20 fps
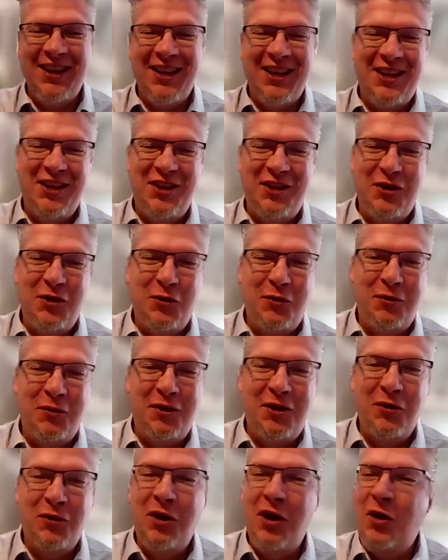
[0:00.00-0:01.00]
you
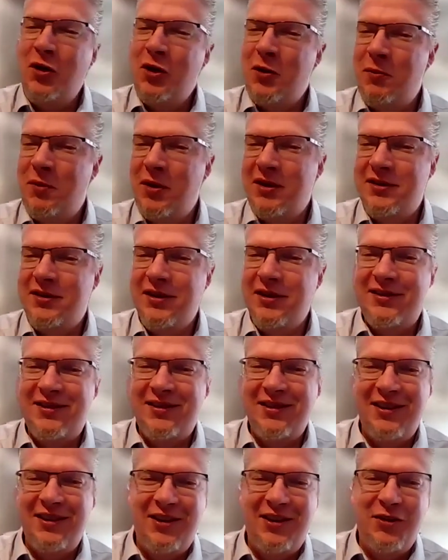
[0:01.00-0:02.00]
know your
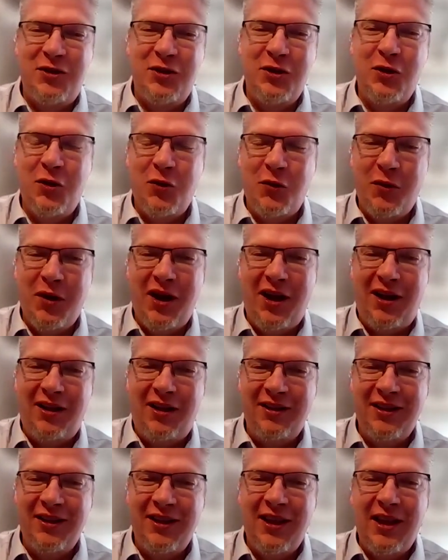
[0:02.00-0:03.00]
business, you do it
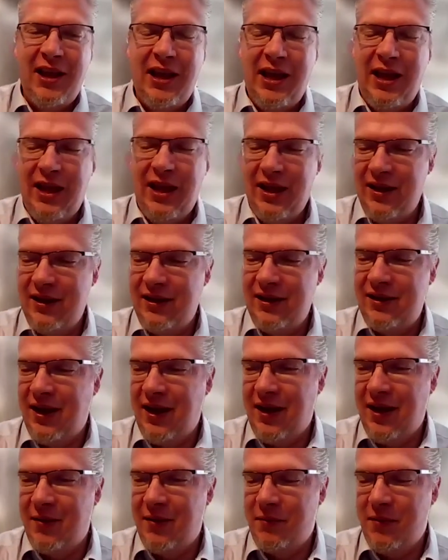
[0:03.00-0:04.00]
well, and
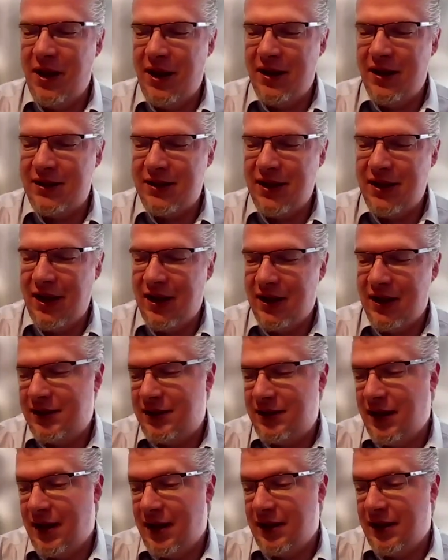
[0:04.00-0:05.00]

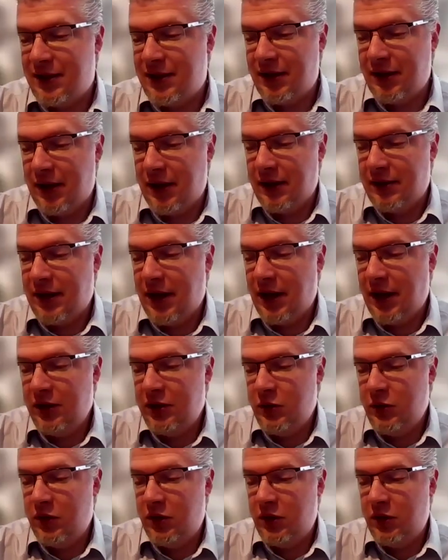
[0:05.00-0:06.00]
it's
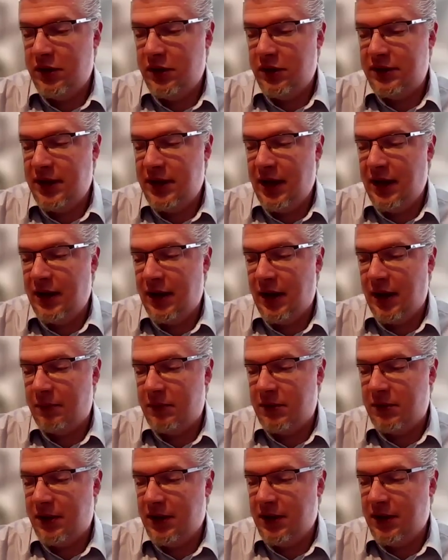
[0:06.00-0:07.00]
held you in good stead
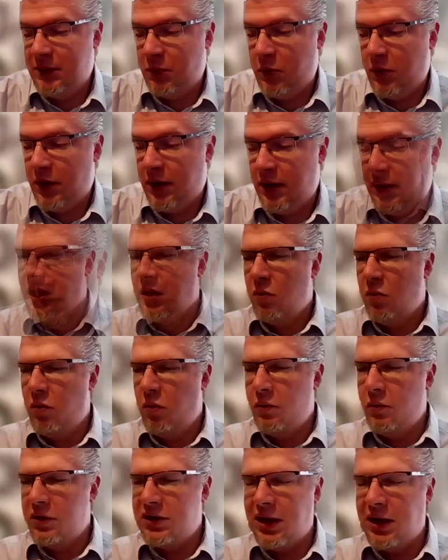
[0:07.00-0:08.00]
up to this point.
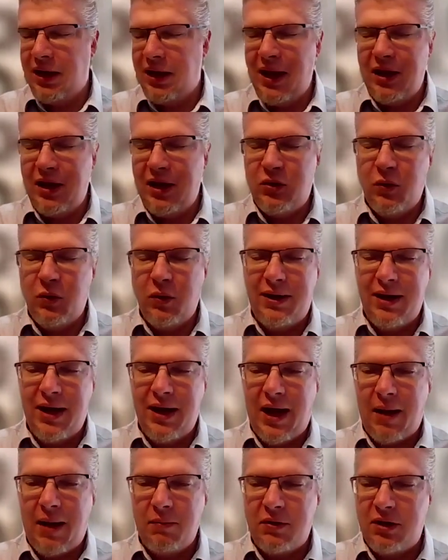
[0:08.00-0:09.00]
What was it like to
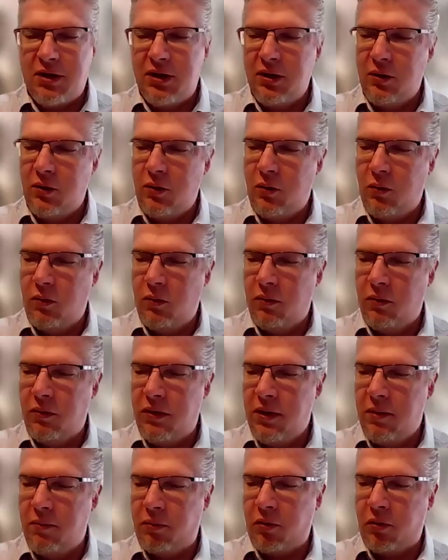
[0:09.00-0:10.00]
adapt to
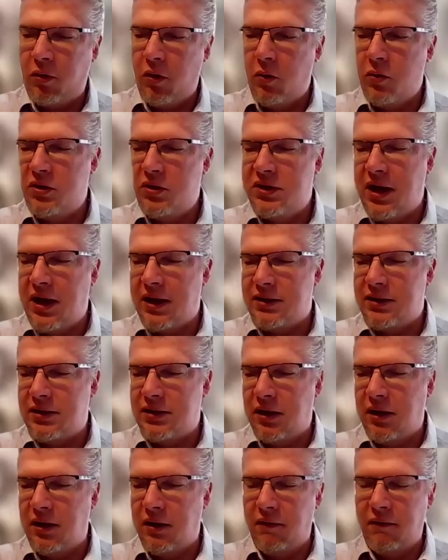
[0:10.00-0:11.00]
the
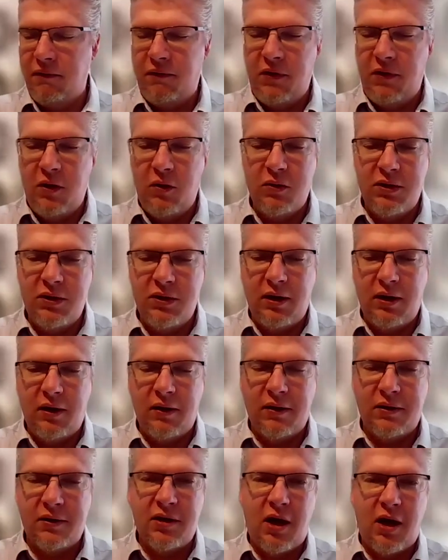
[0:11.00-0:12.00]
process of using
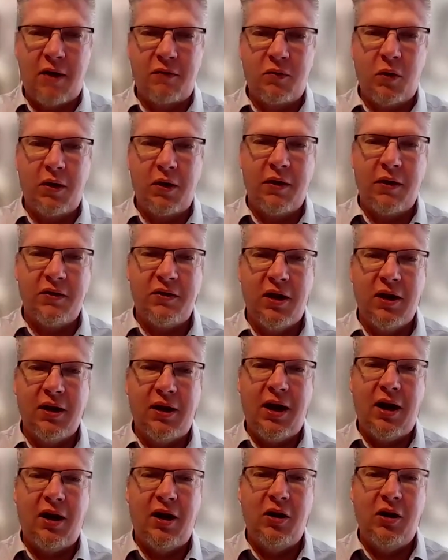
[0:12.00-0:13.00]
a software that's going
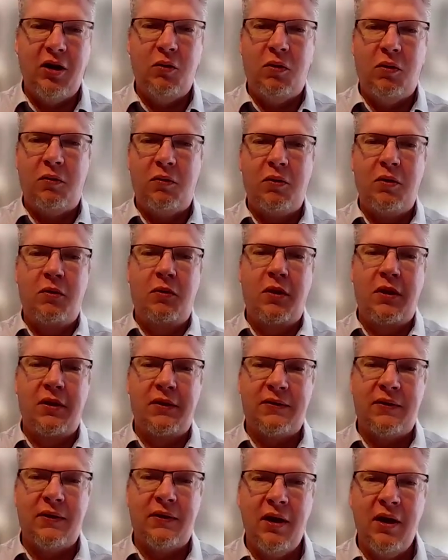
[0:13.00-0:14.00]
to carry you through
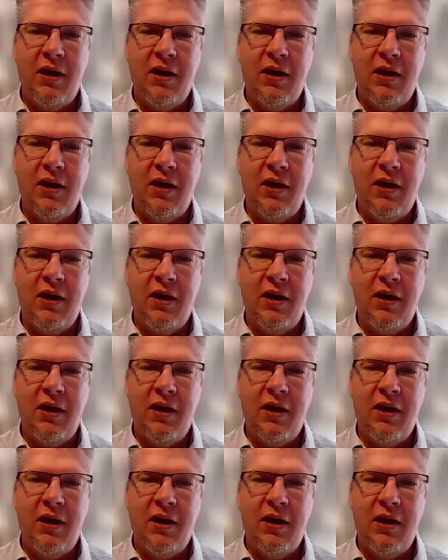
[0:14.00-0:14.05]
this